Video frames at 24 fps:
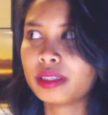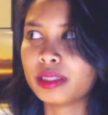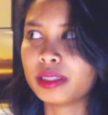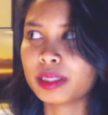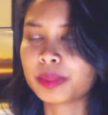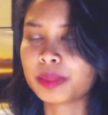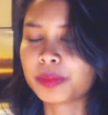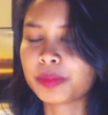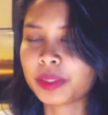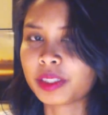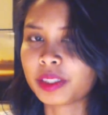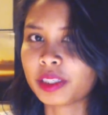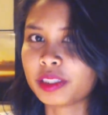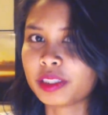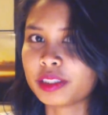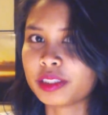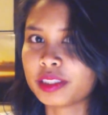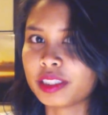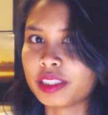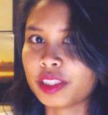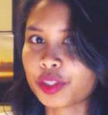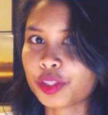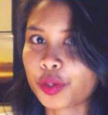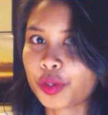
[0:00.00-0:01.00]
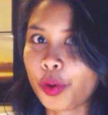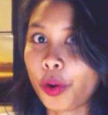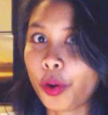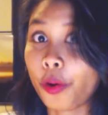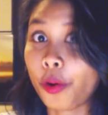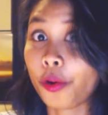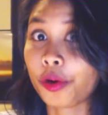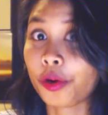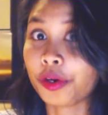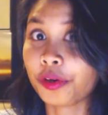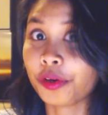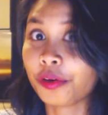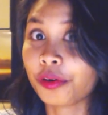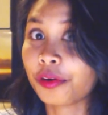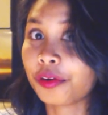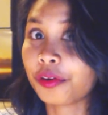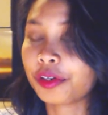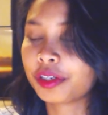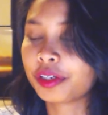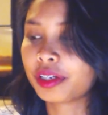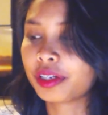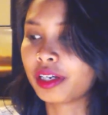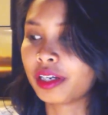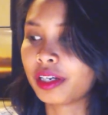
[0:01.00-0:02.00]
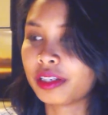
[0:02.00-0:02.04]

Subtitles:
this person is cornered